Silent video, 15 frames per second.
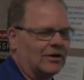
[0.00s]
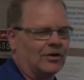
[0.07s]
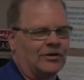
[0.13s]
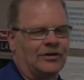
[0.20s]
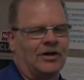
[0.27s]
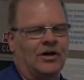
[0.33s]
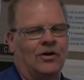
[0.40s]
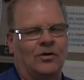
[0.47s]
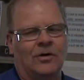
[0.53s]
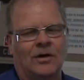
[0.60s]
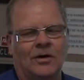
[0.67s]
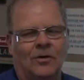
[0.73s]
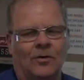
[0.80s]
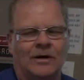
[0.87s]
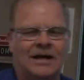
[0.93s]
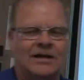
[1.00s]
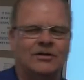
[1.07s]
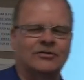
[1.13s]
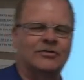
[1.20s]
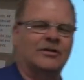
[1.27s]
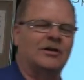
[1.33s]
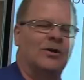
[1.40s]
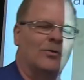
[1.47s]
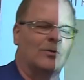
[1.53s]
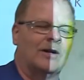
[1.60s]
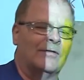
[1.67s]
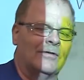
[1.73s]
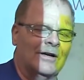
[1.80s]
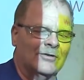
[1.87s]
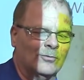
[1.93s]
going to do, what I used to do
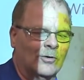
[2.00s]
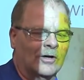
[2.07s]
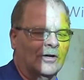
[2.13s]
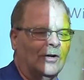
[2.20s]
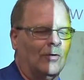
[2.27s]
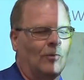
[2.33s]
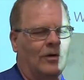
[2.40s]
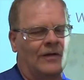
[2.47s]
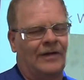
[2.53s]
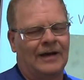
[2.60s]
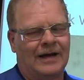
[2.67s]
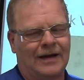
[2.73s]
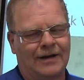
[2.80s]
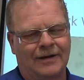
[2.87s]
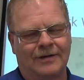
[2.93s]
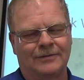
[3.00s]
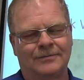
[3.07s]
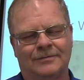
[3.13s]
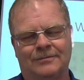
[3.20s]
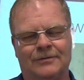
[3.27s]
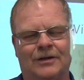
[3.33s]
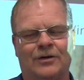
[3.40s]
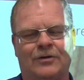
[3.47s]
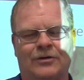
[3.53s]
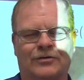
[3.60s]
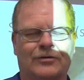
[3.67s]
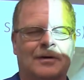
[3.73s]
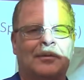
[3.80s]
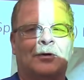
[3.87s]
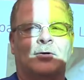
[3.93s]
whenever I was working on one that had a, you know,
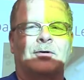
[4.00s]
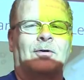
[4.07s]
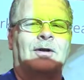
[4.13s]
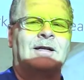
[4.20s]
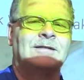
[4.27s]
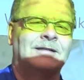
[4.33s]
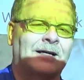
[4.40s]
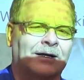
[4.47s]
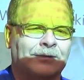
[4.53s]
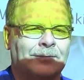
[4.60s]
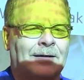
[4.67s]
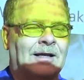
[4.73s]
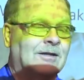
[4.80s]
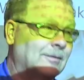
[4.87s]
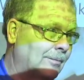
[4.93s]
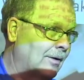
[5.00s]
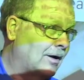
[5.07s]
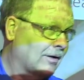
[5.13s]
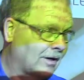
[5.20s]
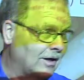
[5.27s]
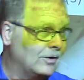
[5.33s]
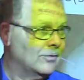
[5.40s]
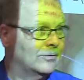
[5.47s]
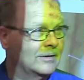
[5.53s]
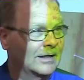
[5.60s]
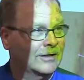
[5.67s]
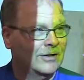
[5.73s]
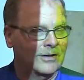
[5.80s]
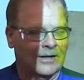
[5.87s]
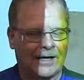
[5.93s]
distributor on it, like the Bronco,
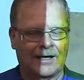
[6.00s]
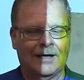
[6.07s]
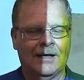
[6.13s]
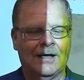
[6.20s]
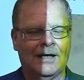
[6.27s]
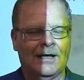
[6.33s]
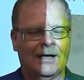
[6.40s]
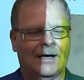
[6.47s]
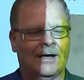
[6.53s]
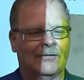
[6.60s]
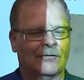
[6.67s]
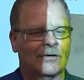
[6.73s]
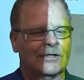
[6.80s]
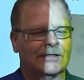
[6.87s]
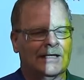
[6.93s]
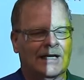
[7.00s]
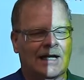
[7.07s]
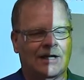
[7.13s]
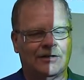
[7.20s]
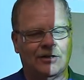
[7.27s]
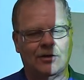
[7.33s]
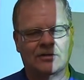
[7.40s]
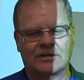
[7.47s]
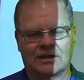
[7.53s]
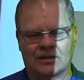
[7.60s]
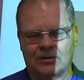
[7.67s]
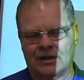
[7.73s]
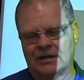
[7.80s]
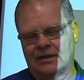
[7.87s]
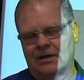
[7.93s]
like you got, first thing I'd do is I'd
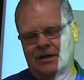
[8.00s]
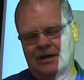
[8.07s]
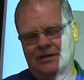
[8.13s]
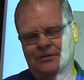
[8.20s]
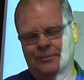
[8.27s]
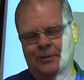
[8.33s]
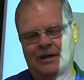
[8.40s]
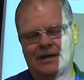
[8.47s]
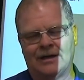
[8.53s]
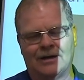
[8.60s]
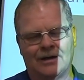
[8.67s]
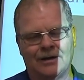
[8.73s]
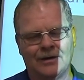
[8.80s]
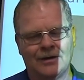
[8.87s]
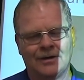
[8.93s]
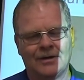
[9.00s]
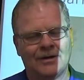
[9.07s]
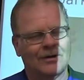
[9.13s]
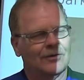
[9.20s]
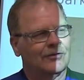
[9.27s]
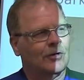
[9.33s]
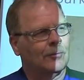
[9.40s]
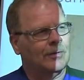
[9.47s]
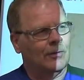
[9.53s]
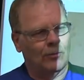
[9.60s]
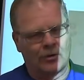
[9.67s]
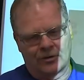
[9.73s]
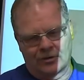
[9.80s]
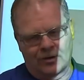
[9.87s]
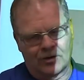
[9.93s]
go out there and I'd spray soapy
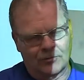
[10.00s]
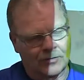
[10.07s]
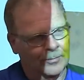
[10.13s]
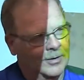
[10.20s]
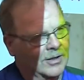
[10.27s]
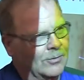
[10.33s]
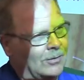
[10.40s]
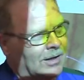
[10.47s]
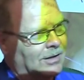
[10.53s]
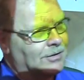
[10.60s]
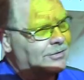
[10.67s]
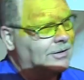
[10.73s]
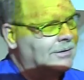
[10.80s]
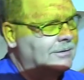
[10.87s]
water all over the plug wires.